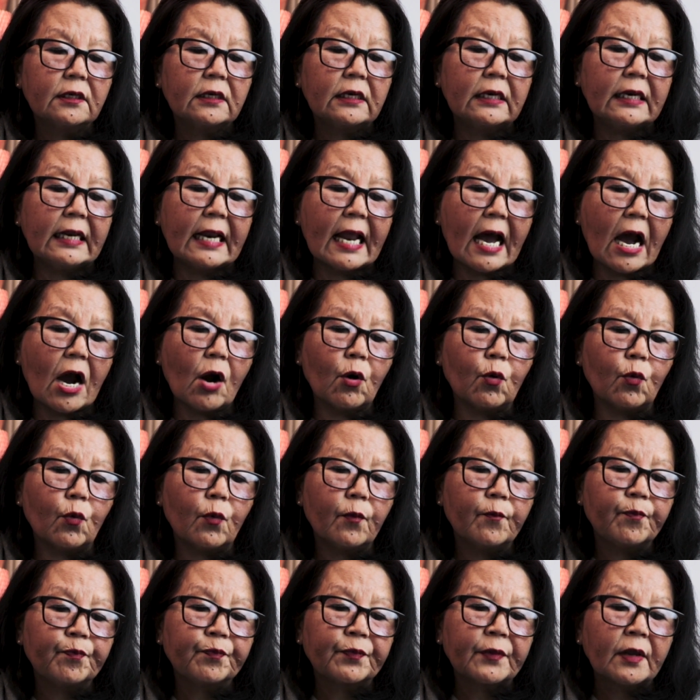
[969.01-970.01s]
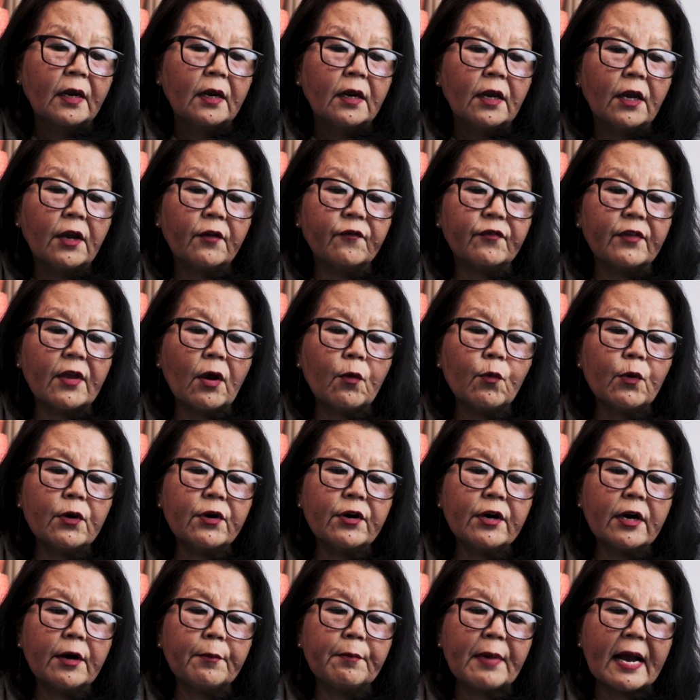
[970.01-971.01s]
Now, if there
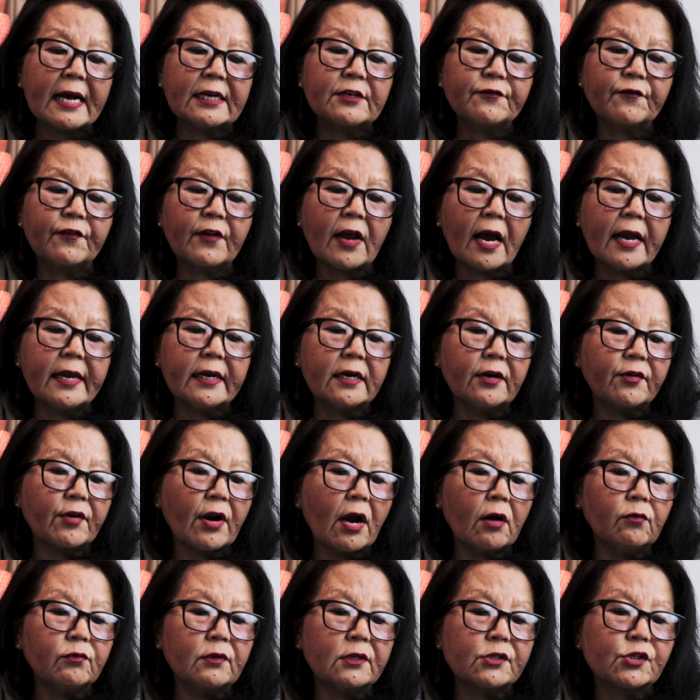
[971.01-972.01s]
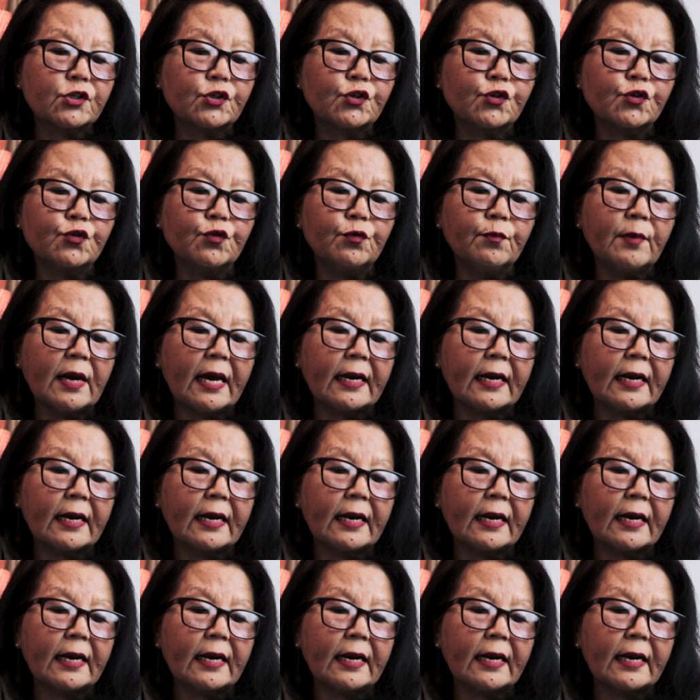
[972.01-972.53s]
were a bat flying around this room